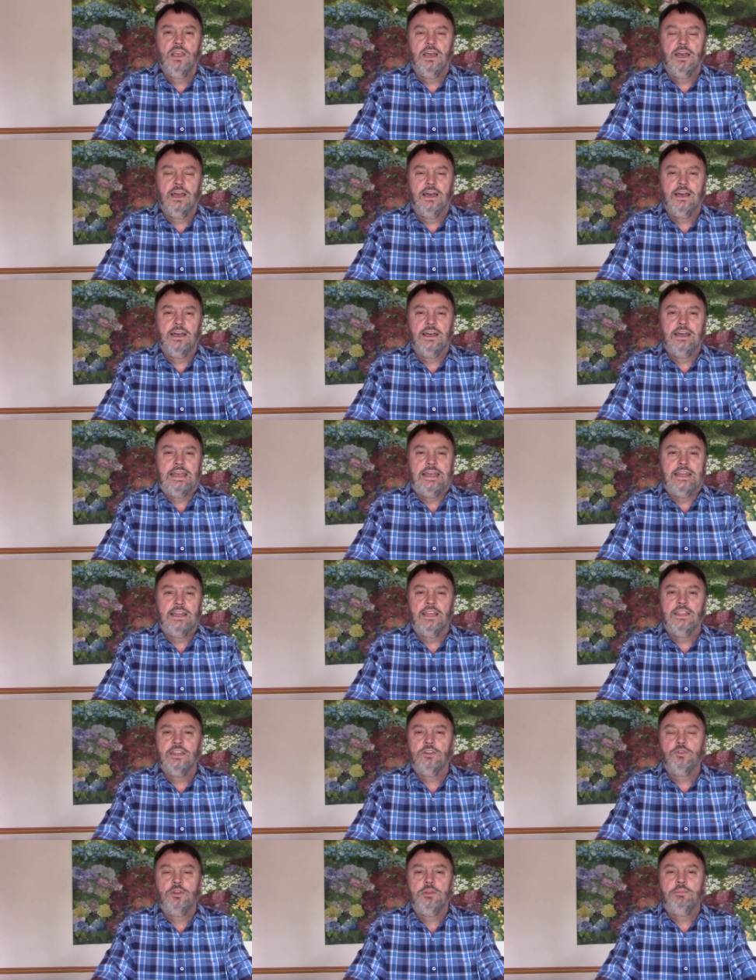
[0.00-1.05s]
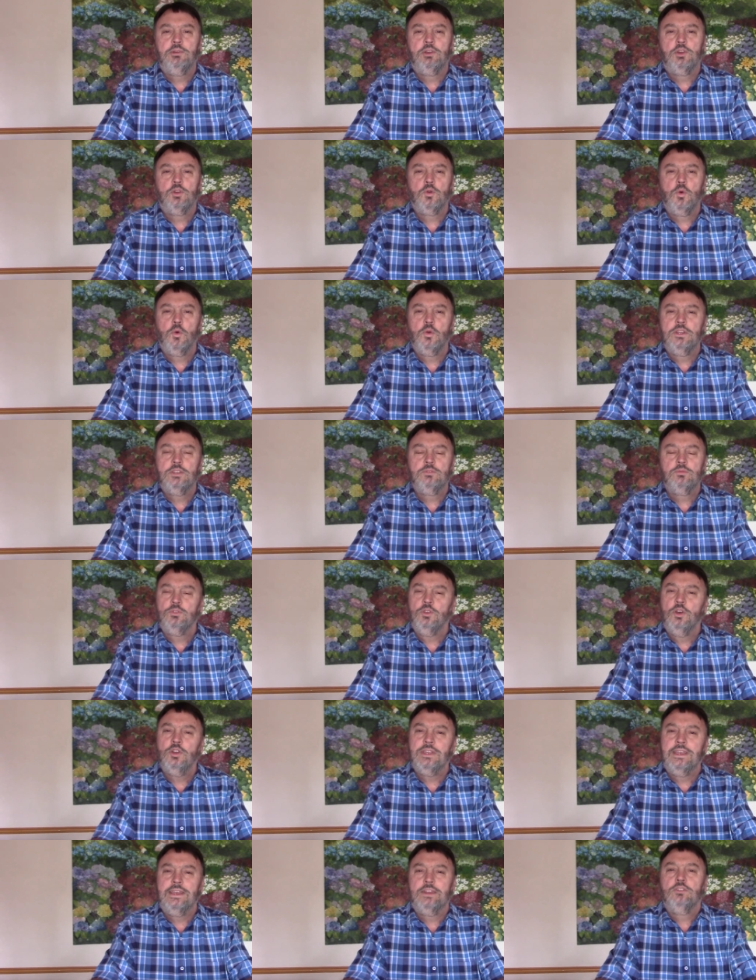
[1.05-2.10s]
uh, and other creepy crawlies will
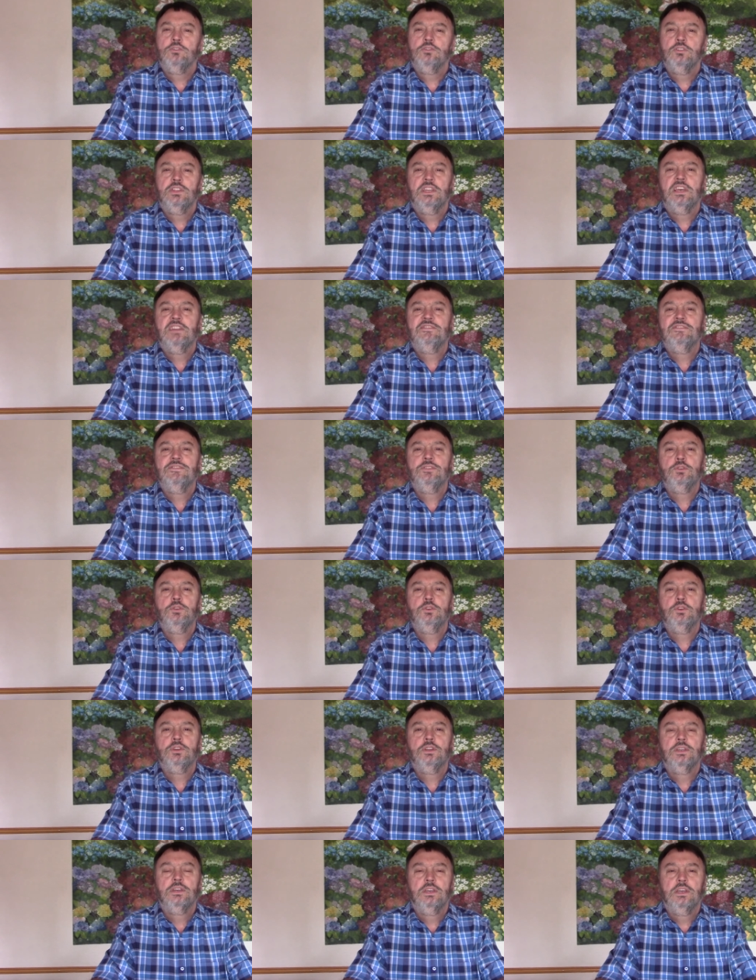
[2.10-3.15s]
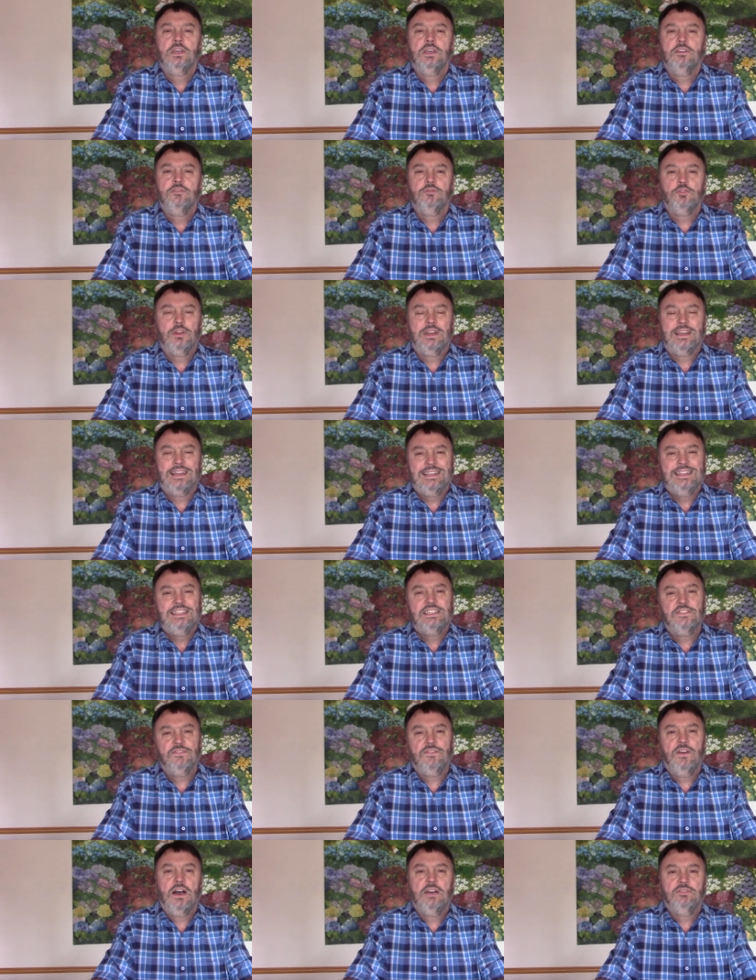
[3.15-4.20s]
not get onto that food for at least
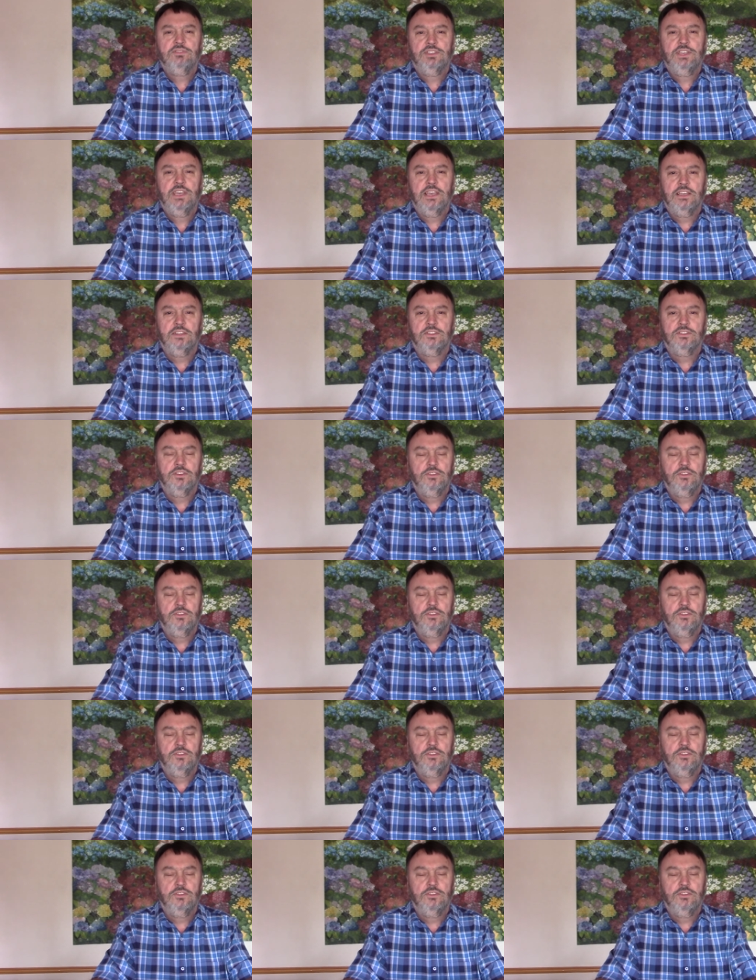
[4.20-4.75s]
five seconds.